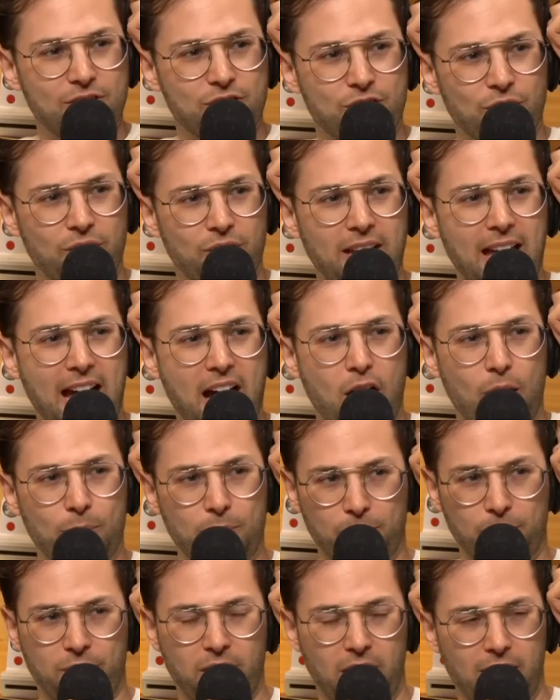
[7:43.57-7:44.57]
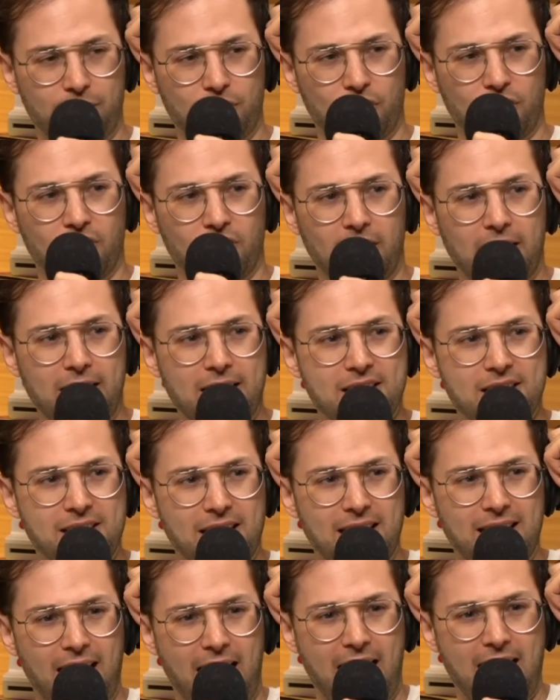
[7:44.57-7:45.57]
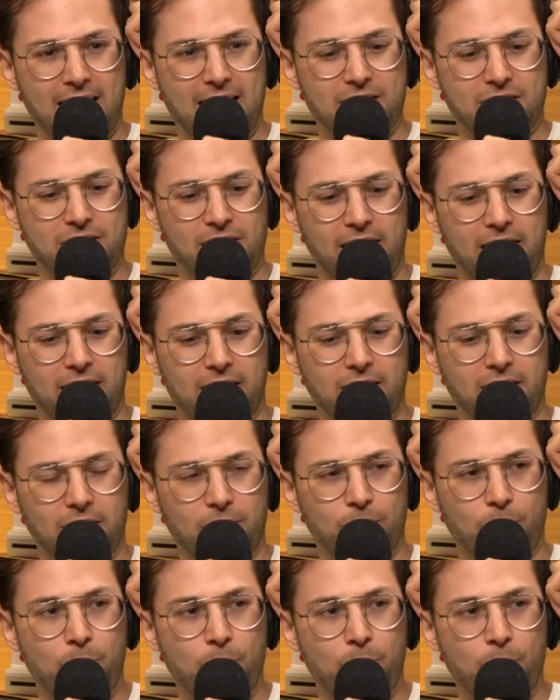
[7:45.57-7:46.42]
So the album cover it has like